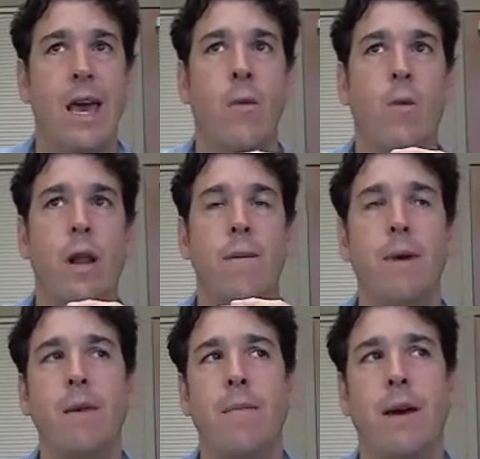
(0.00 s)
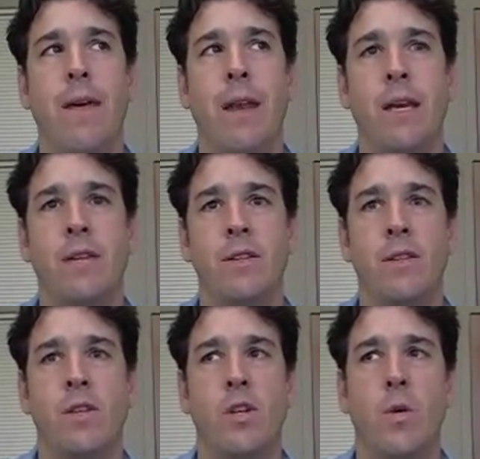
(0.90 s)
And what I mean by that is,
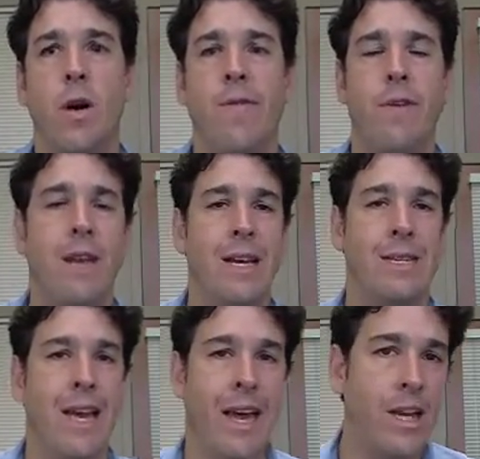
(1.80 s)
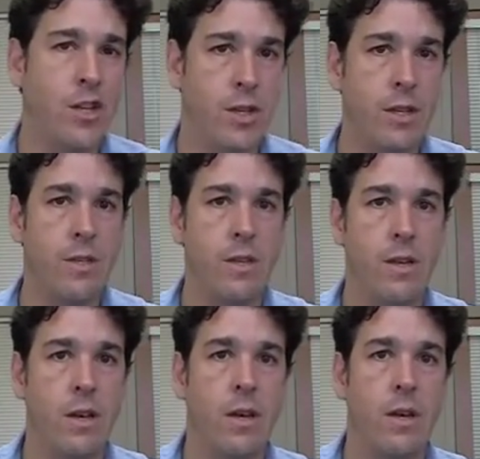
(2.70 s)
so often as agents,
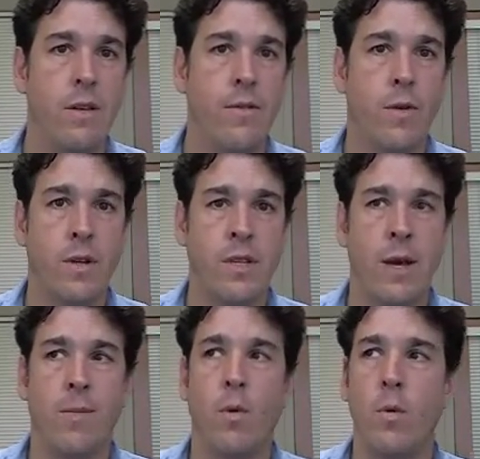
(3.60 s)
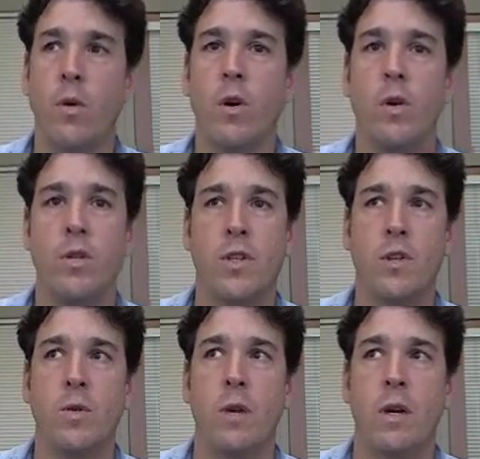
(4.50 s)
for example, we'll go
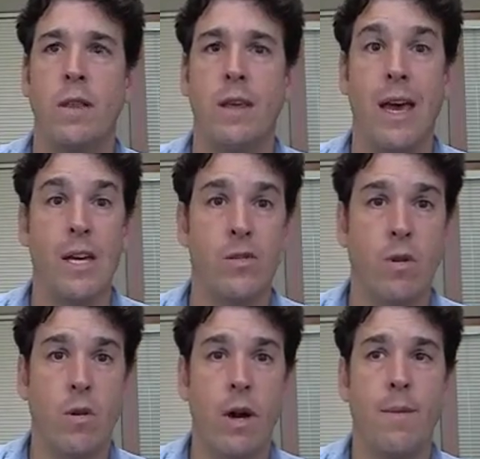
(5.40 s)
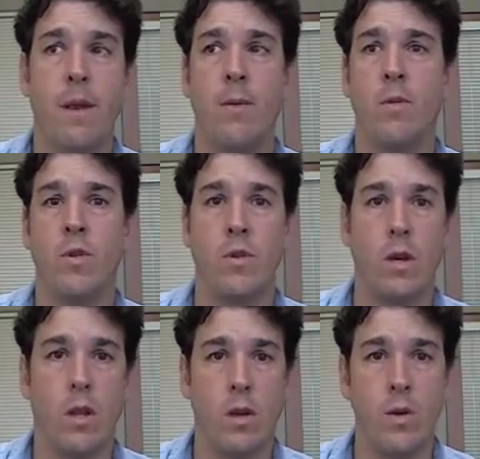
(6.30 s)
to the escrow company and we'll do
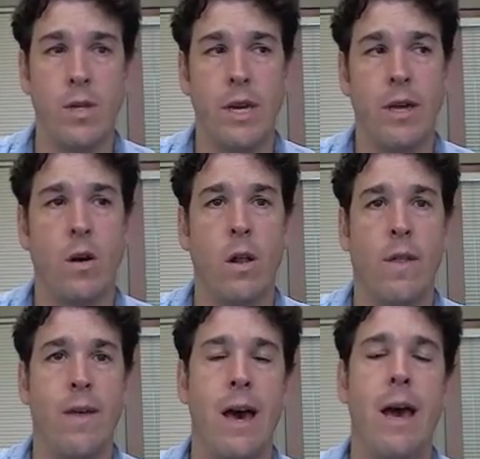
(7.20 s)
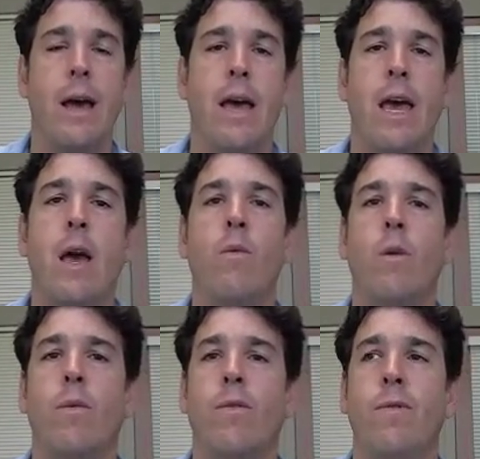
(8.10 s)
the closing and all of that. And
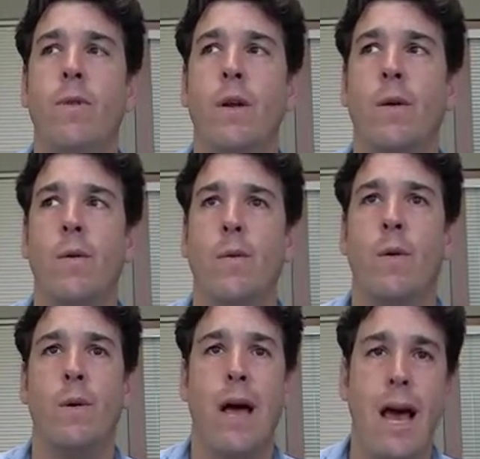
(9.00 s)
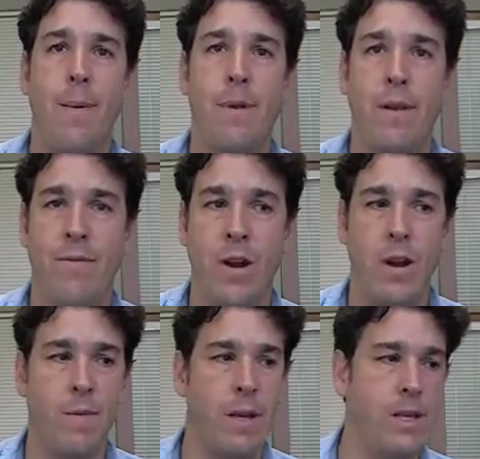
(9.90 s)
what will happen
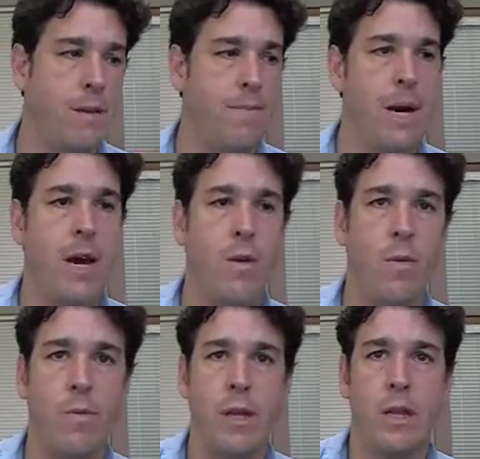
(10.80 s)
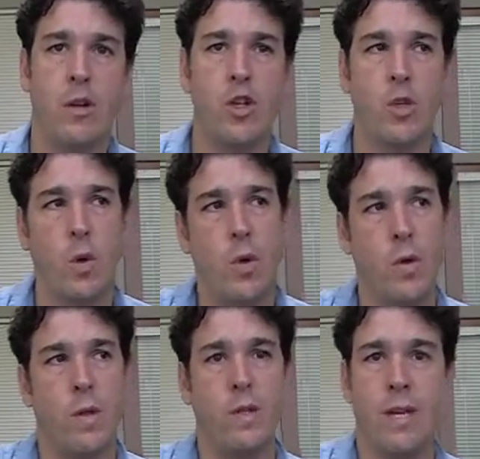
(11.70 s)
invariably is the buyer will be a little short
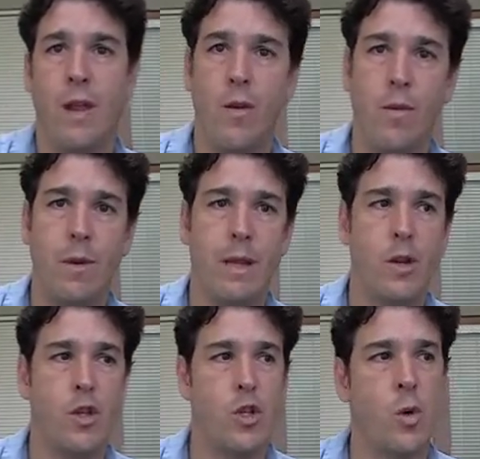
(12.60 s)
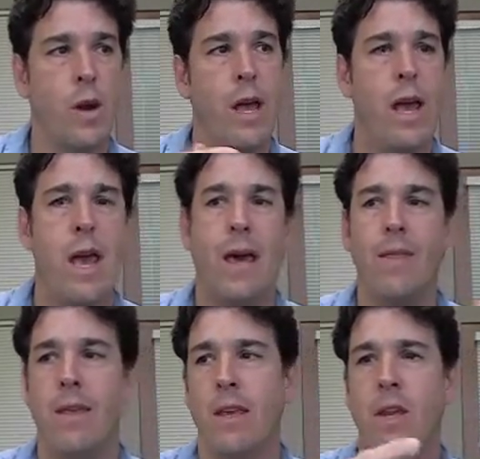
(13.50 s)
or the seller will be a little short,
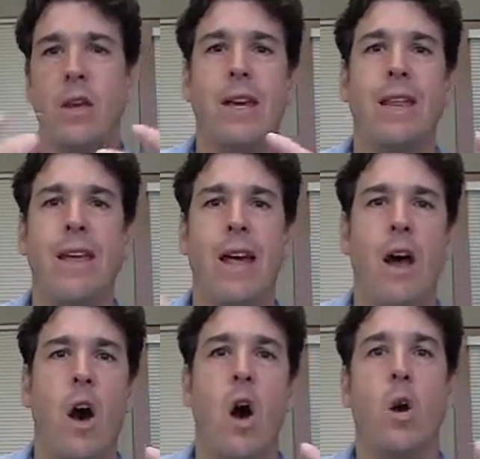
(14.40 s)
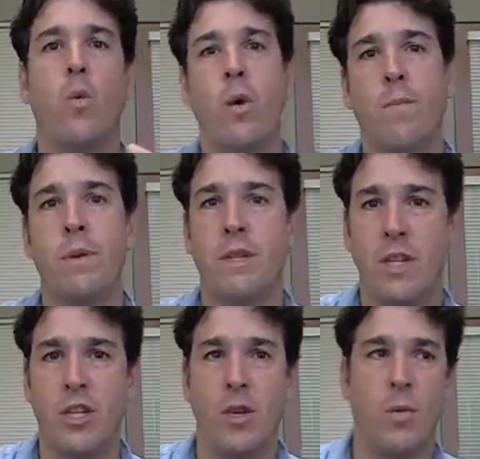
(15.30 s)
and you get in that awkward
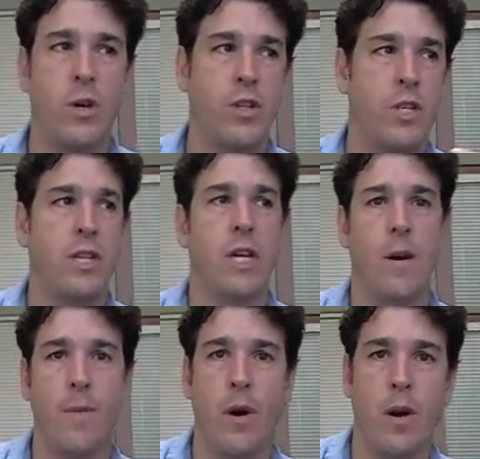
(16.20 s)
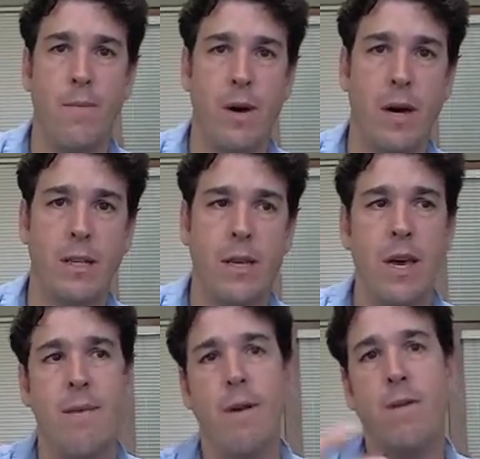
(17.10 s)
position where it's just a couple $100.
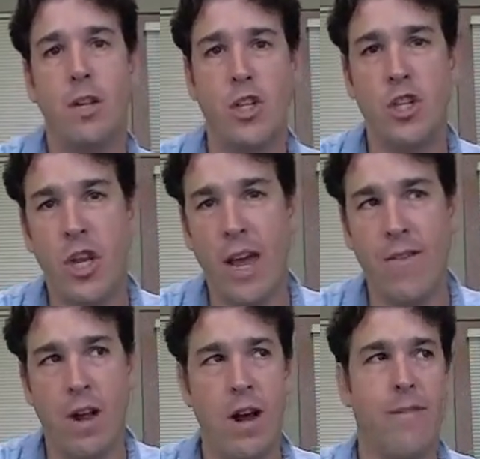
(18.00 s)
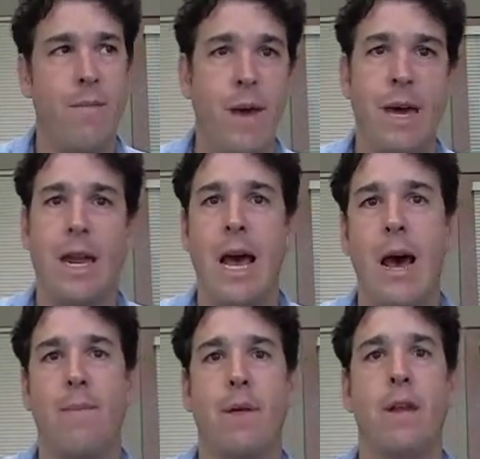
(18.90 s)
Maybe you just shave it off and make it
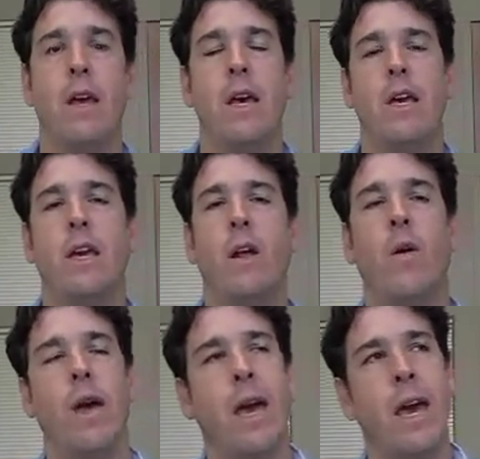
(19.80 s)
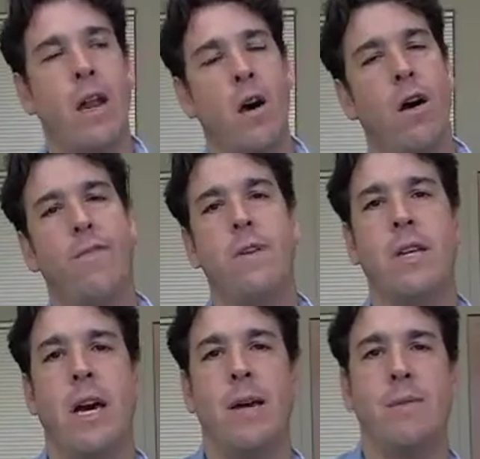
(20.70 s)
happen. And
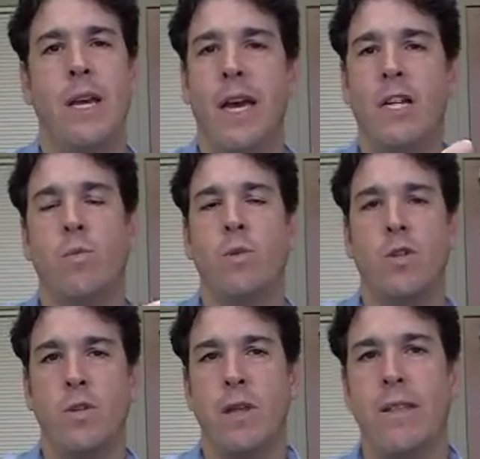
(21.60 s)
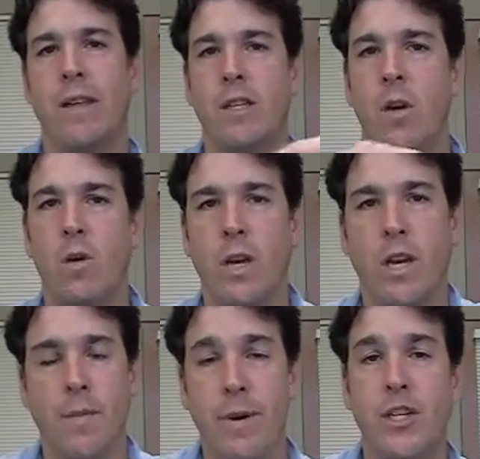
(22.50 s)
oftentimes the agent will do that, and that's called a
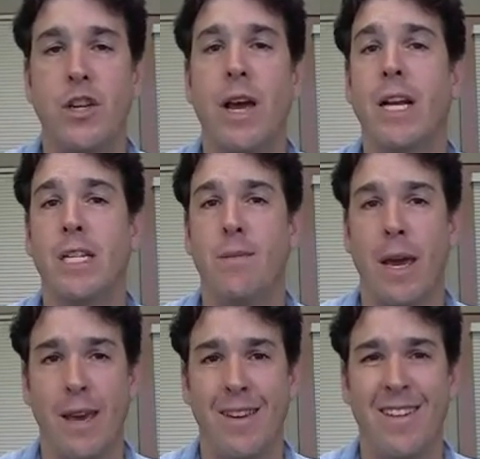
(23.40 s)
commissionectomy.